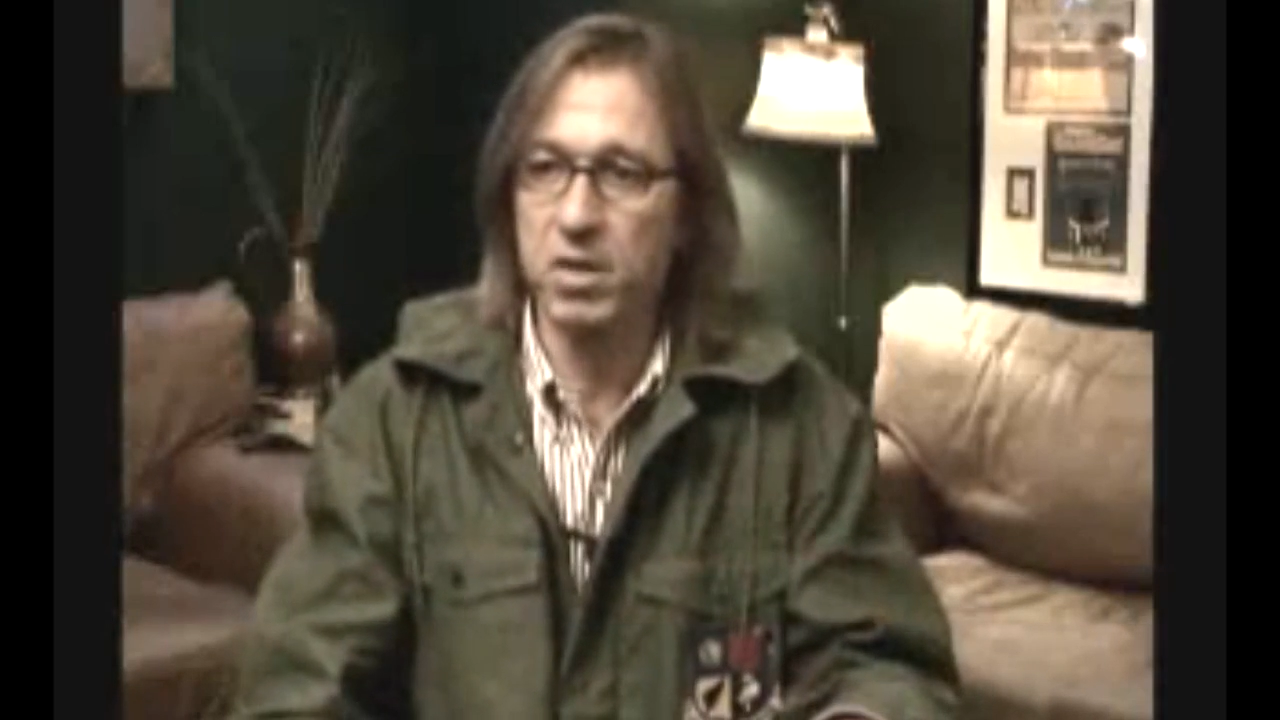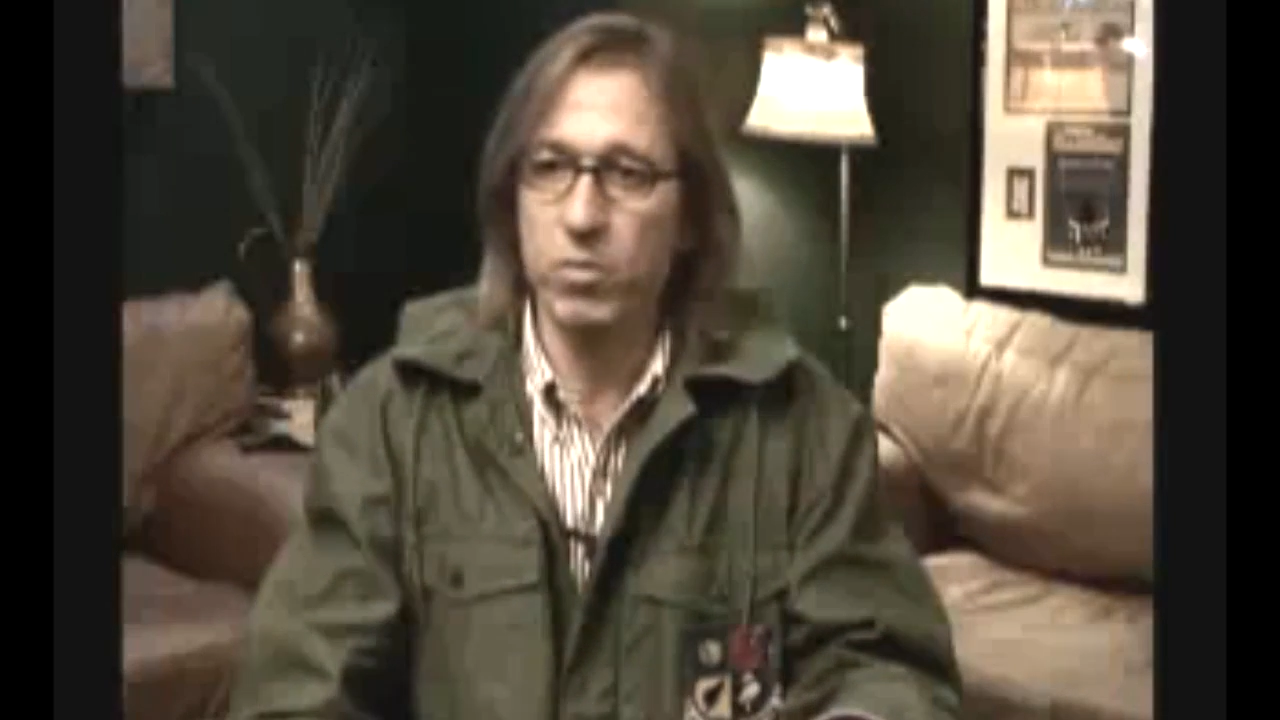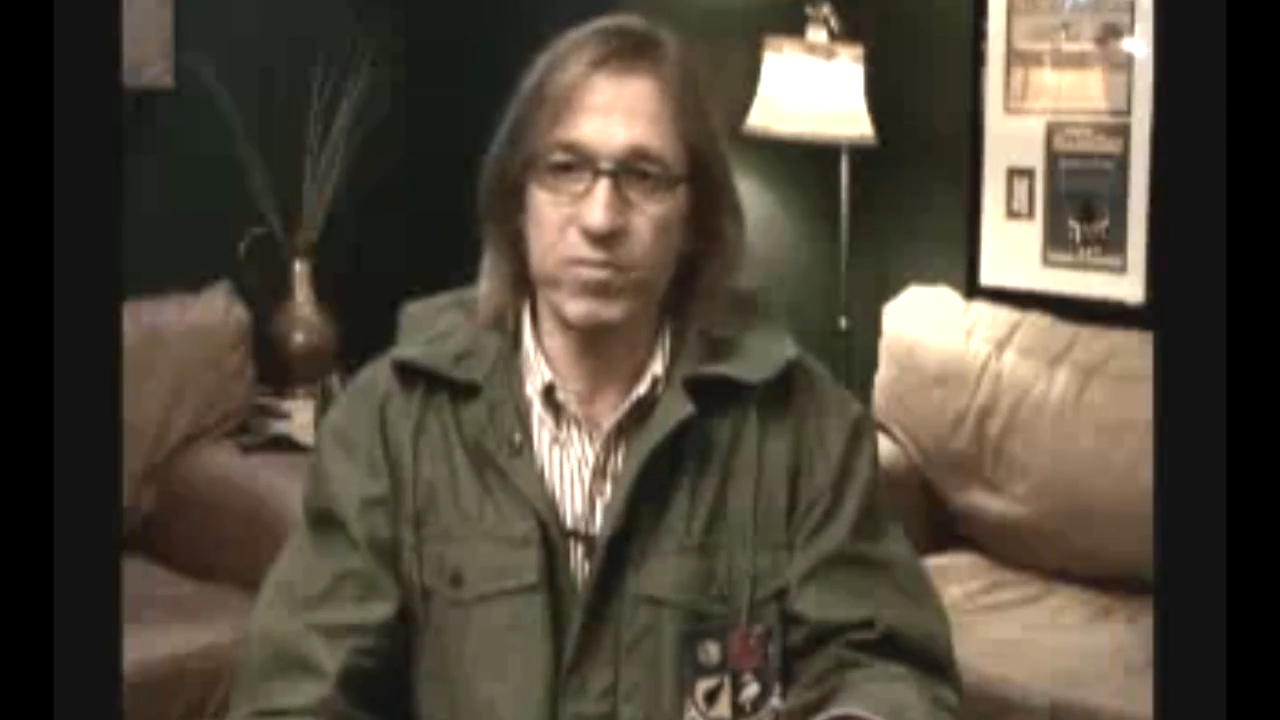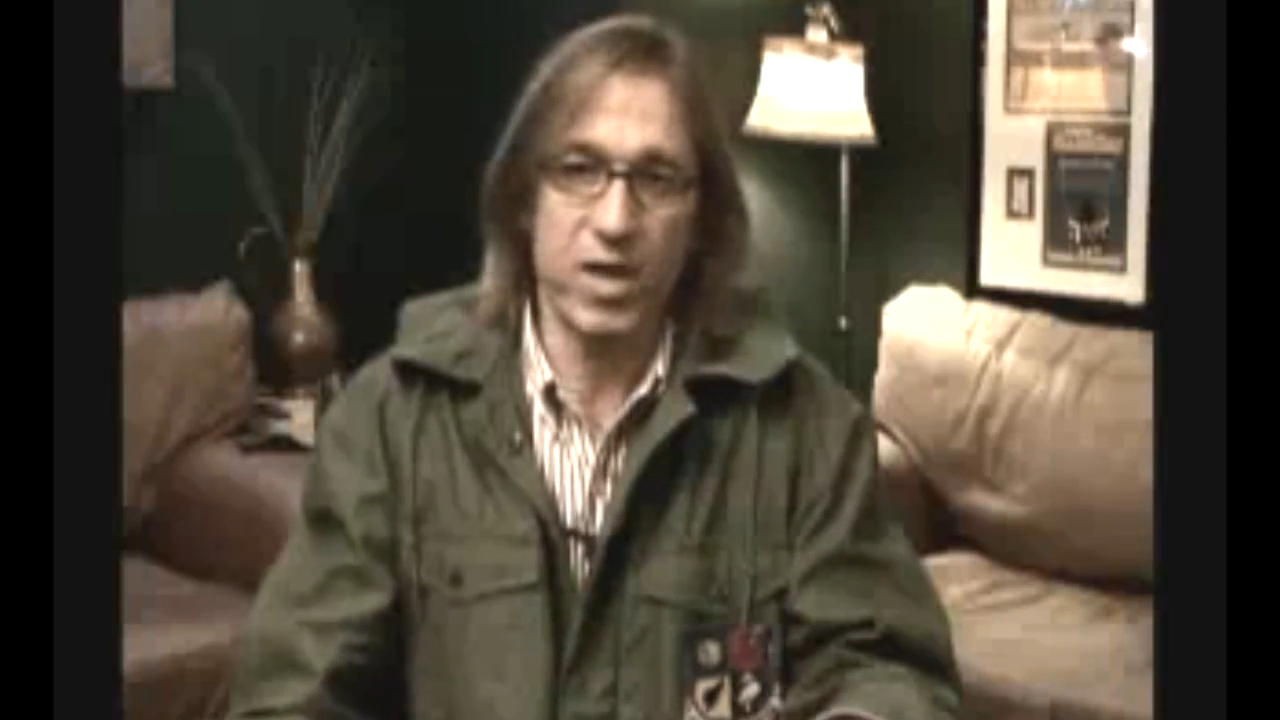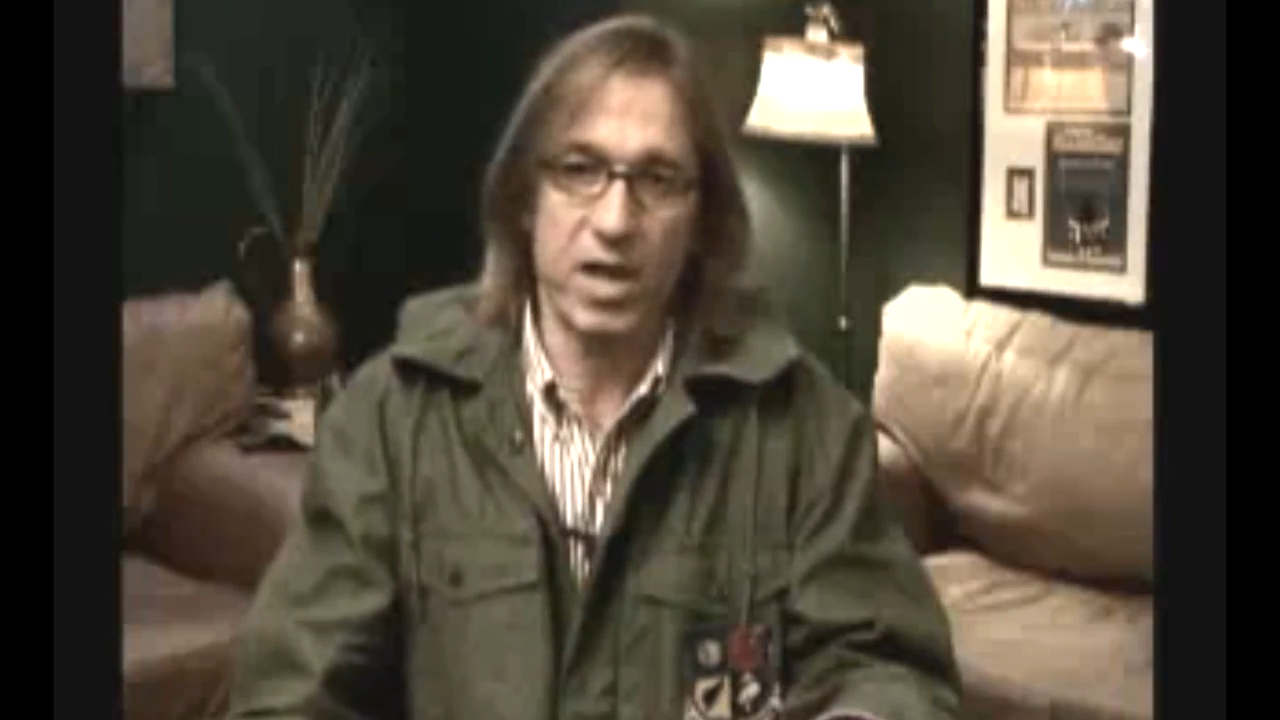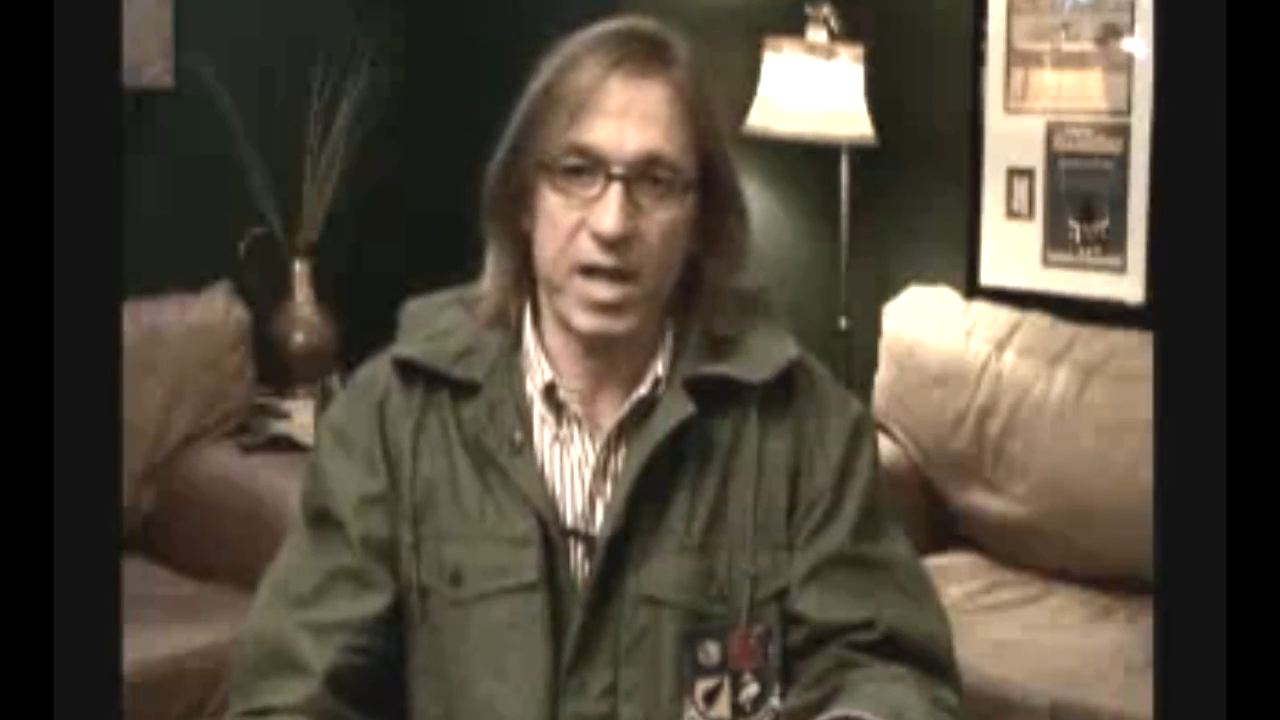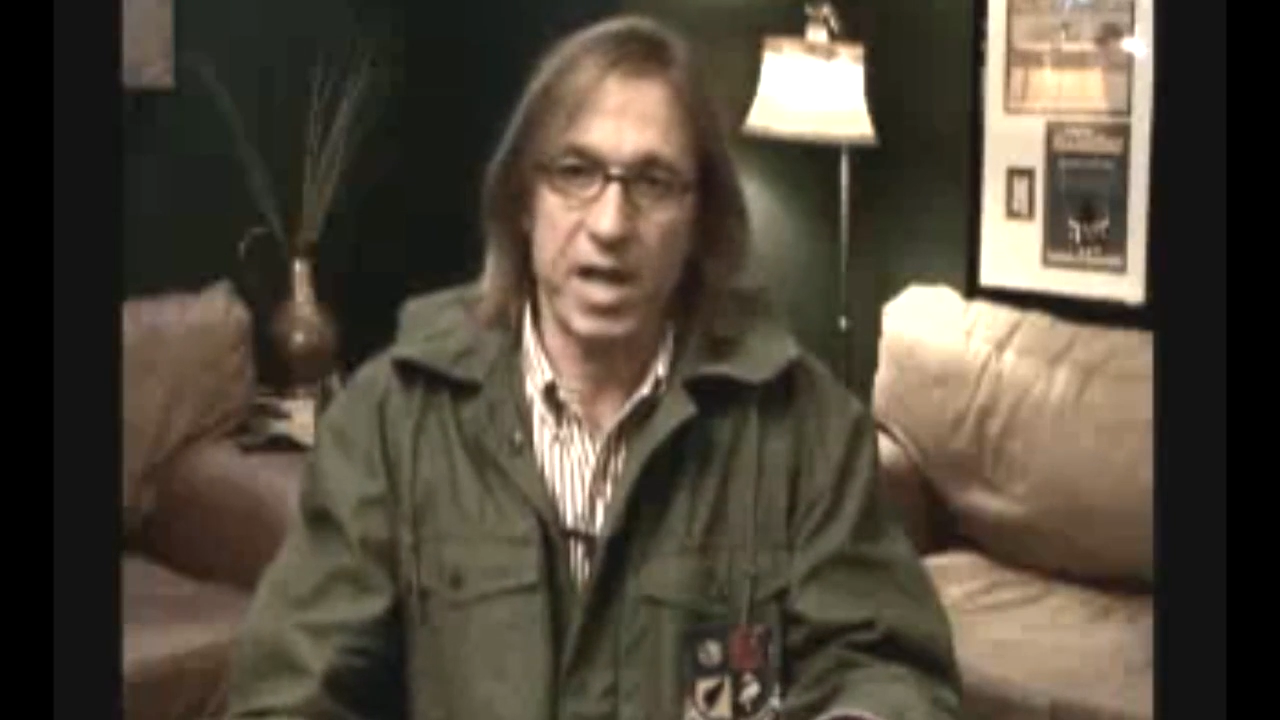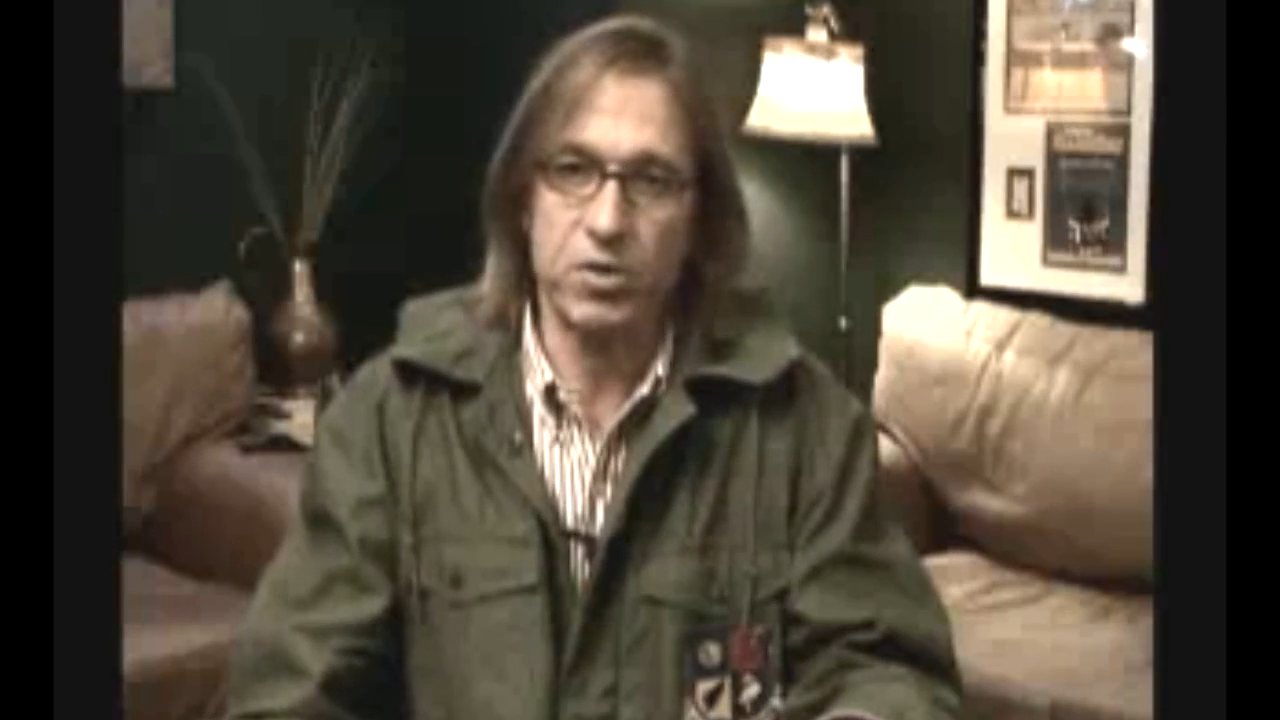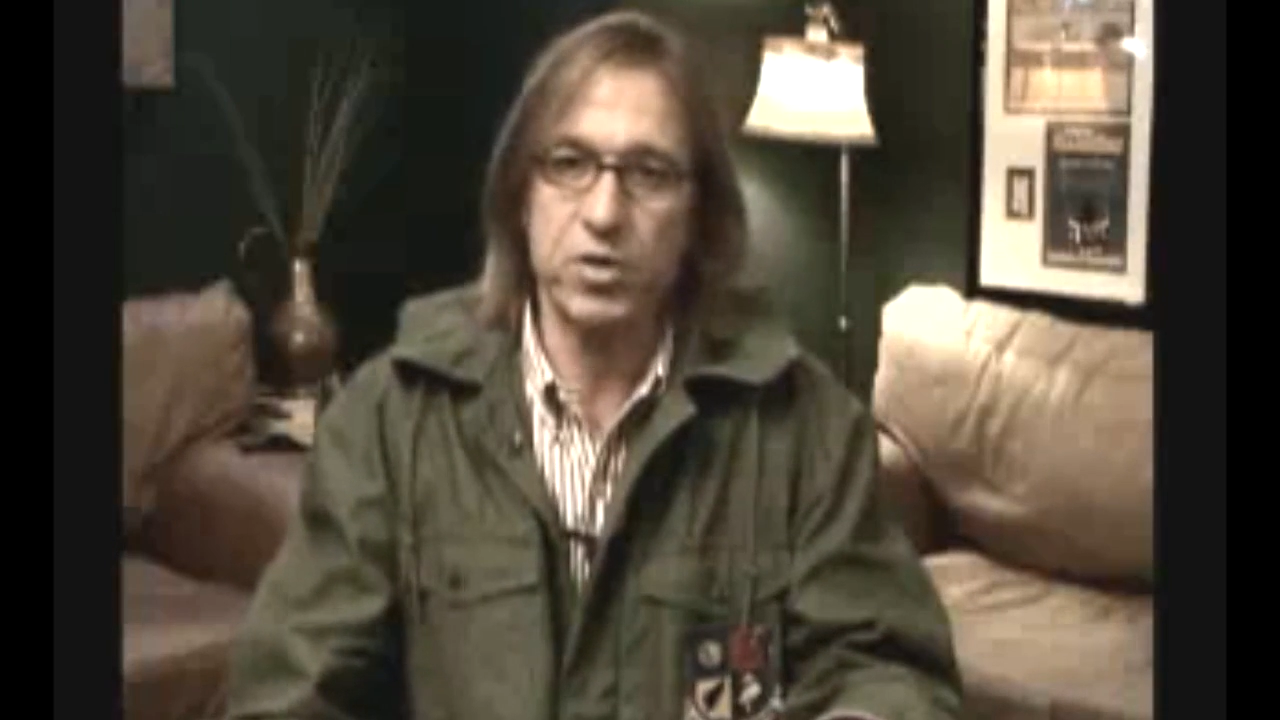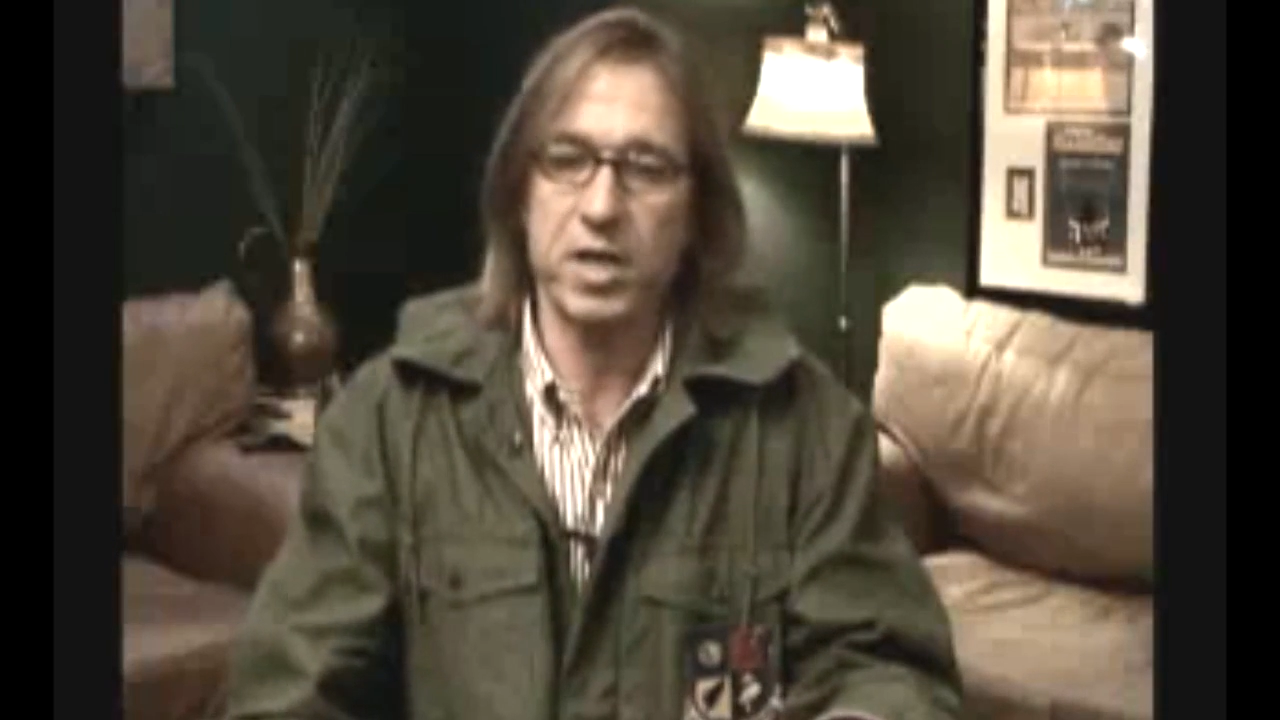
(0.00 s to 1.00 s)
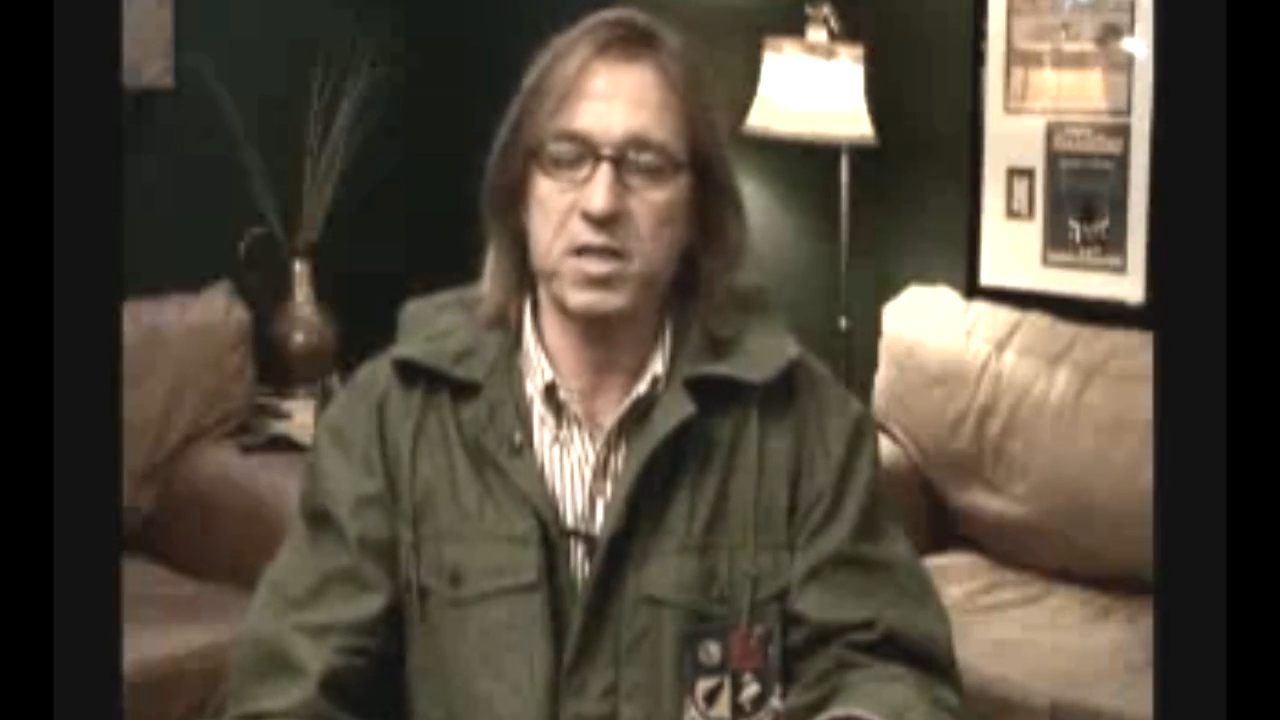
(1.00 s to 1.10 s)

We've got a contract